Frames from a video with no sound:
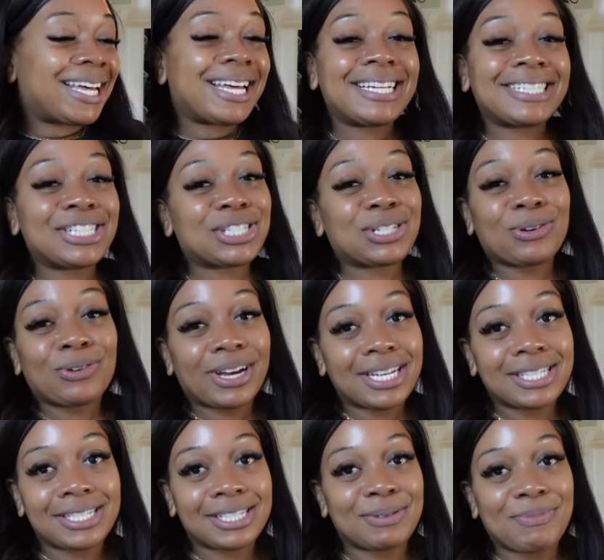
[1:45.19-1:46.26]
it's just
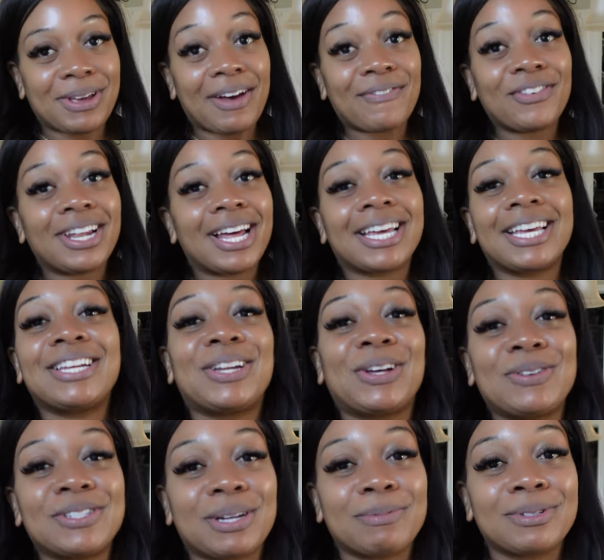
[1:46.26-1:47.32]
crazy to me. I feel like he
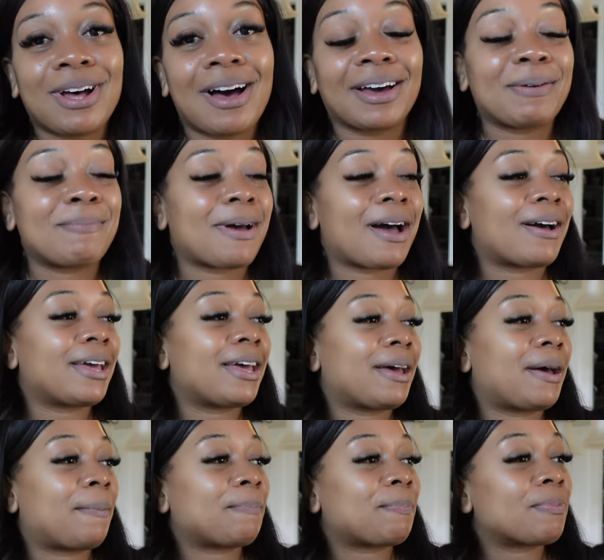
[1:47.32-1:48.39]
knows that I'm talking about
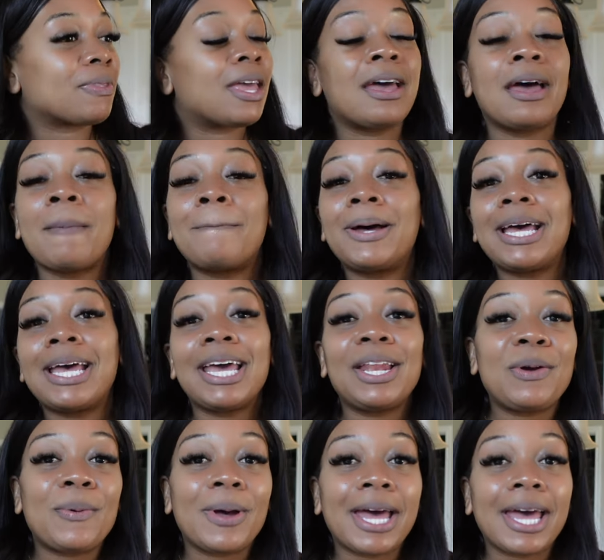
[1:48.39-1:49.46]
him. But
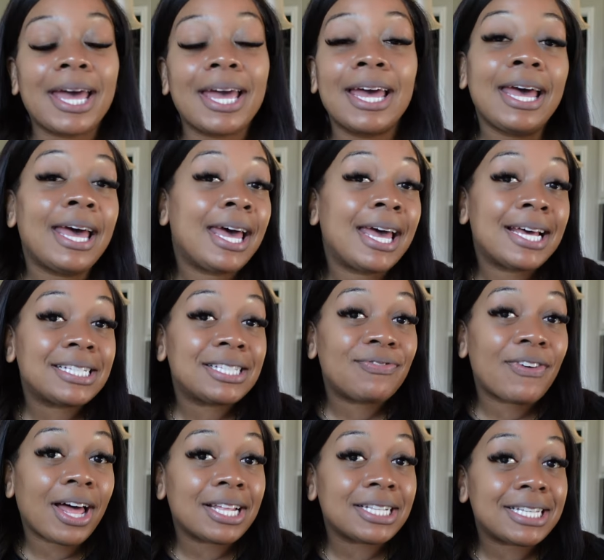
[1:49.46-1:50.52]
anyway, it's
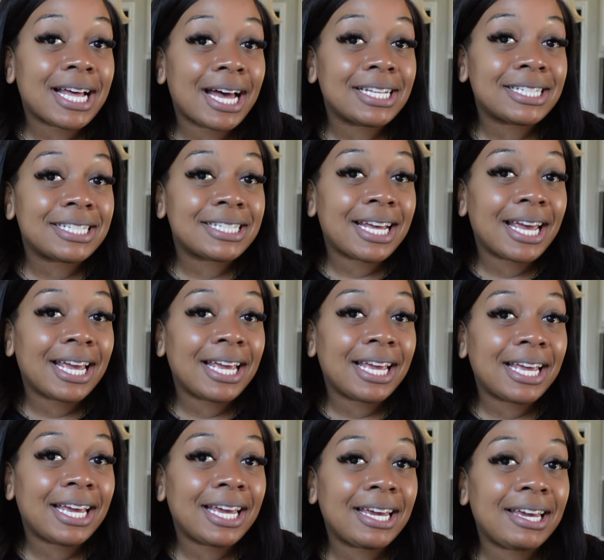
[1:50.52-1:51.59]
Valentine's Day
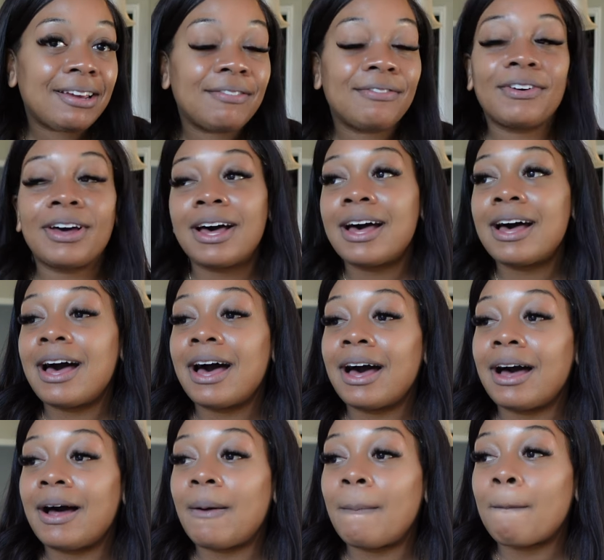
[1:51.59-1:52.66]
Eve, and
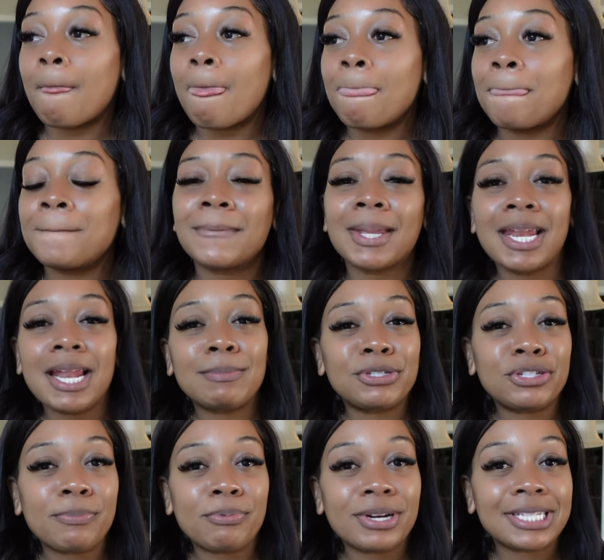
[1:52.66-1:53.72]
I'm
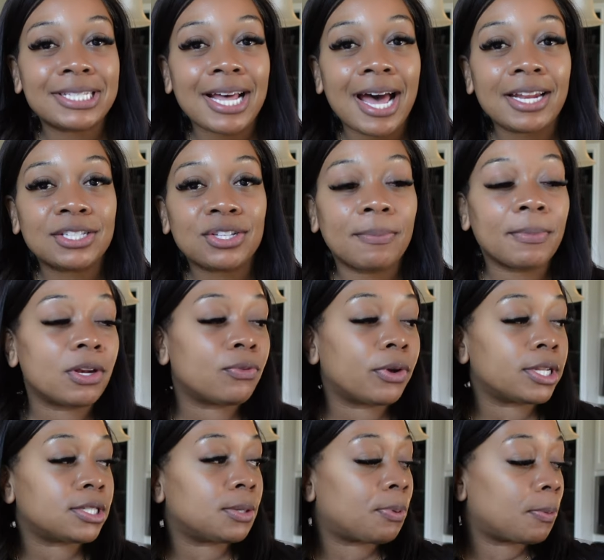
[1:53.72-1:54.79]
super excited. So I'm getting
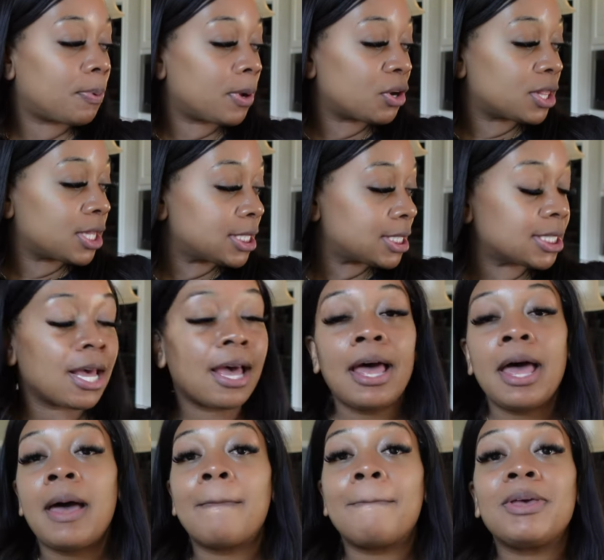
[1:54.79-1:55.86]
ready to prepare this
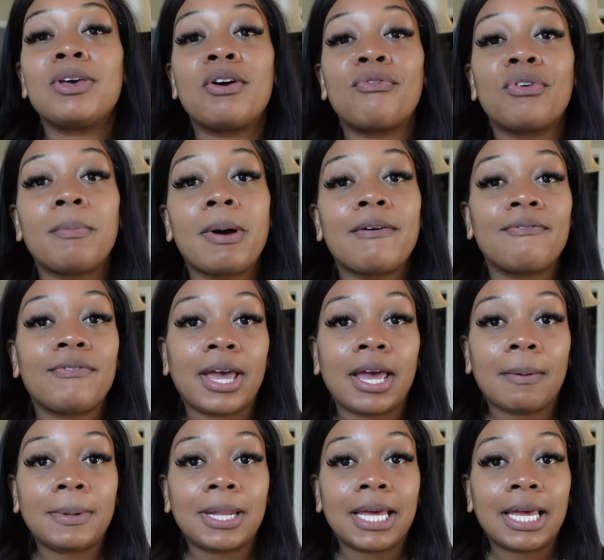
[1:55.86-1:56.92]
meal for my
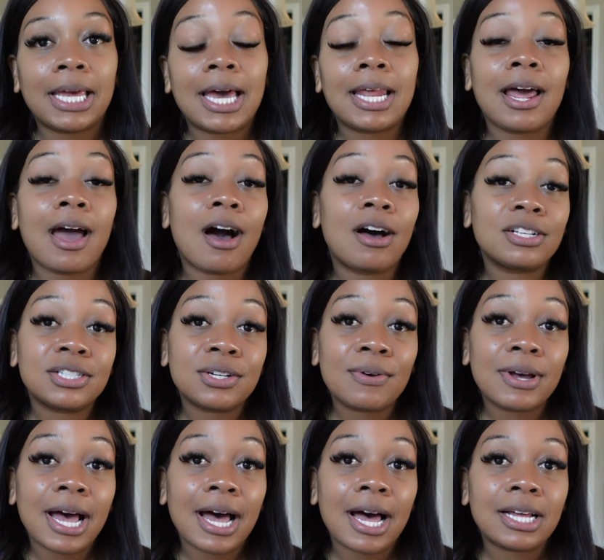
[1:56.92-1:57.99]
family. And I also
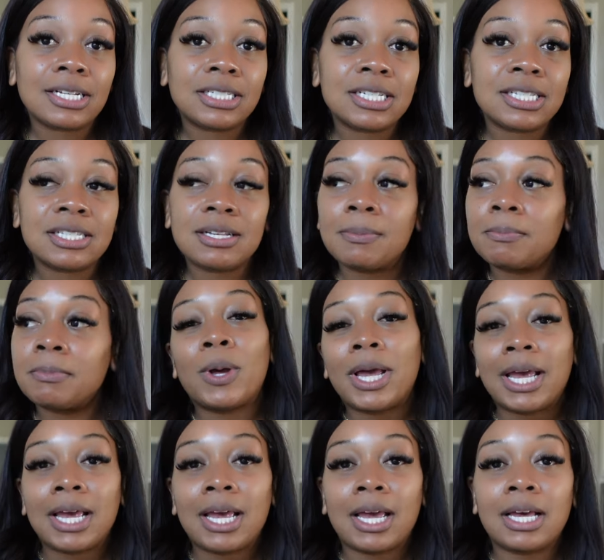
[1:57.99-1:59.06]
got just some
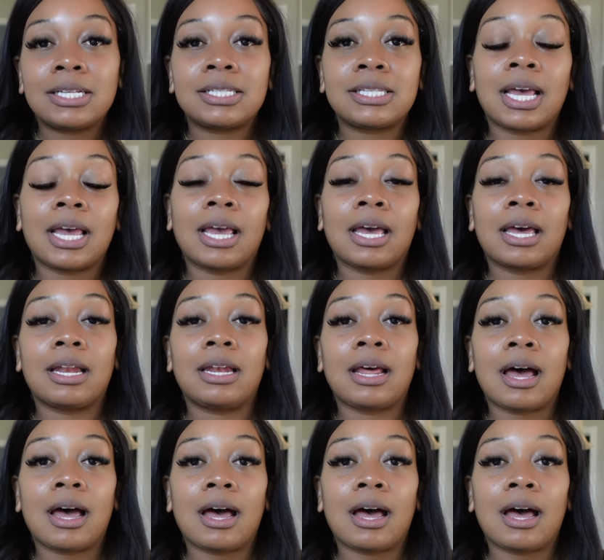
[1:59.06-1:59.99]
wings and